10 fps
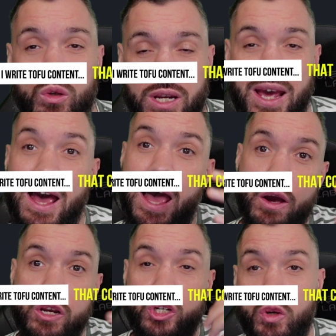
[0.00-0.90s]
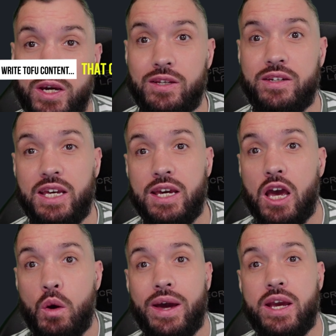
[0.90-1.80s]
I'm going to show you today how
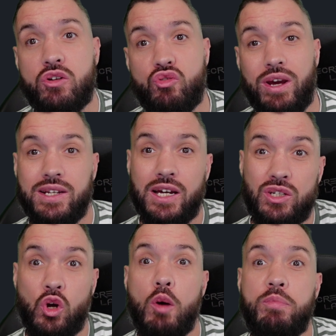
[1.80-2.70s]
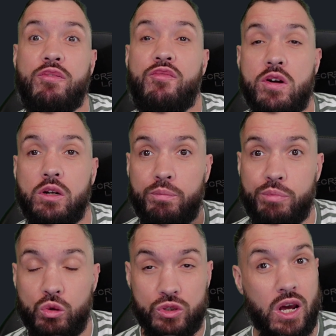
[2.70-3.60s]
I create a top of funnel
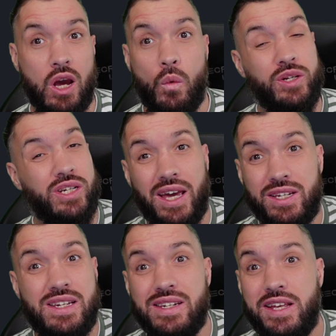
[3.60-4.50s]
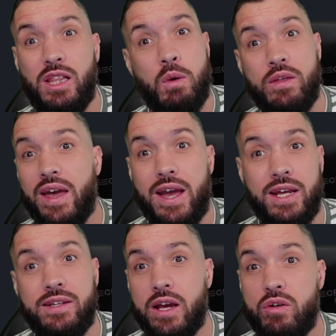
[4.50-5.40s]
post which isn't dealing with any
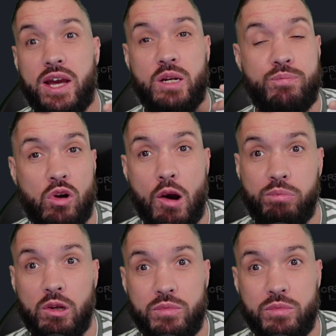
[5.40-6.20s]
direct problems,